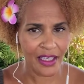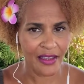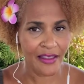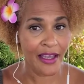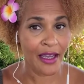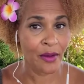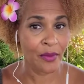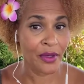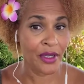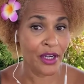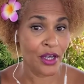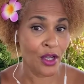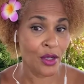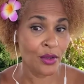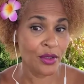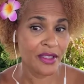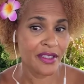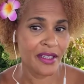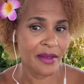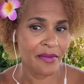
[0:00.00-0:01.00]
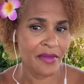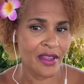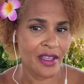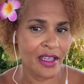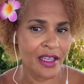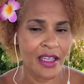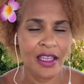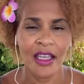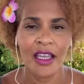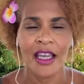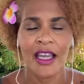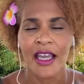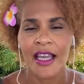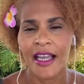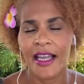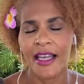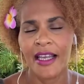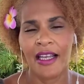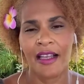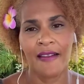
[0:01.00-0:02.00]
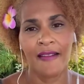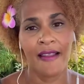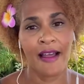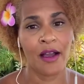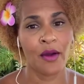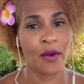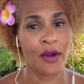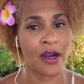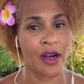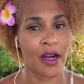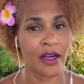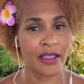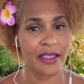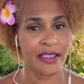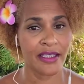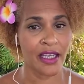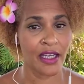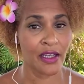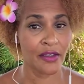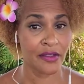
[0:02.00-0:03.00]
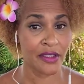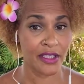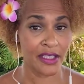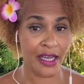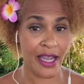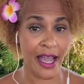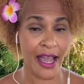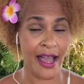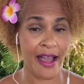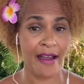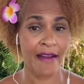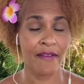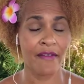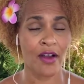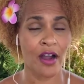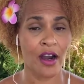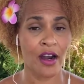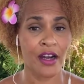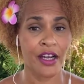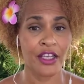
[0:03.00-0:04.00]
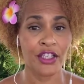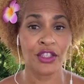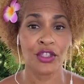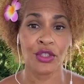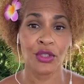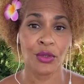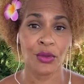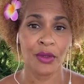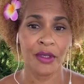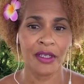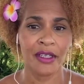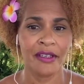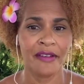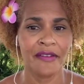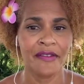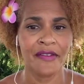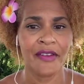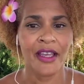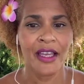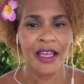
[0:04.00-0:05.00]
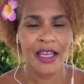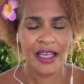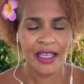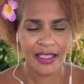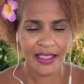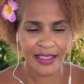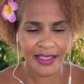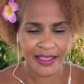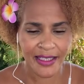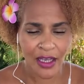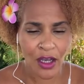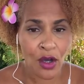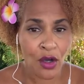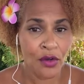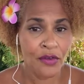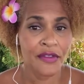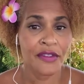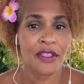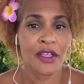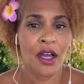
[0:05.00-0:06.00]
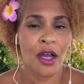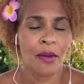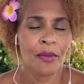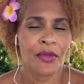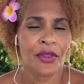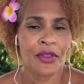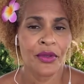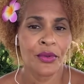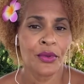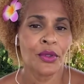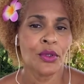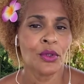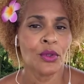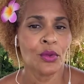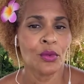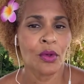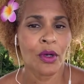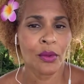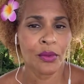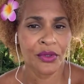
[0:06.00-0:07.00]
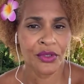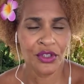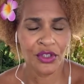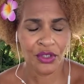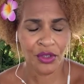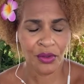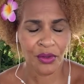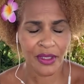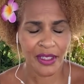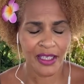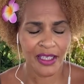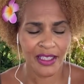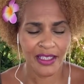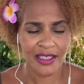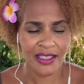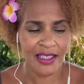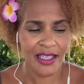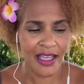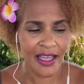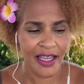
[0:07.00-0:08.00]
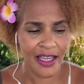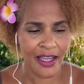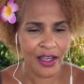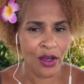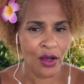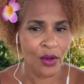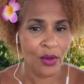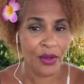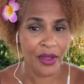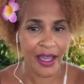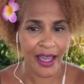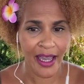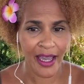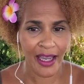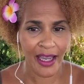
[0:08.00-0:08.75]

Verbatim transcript: that we know something and allowing ourselves to have our intuitive selves come through, what we're doing is saying, okay,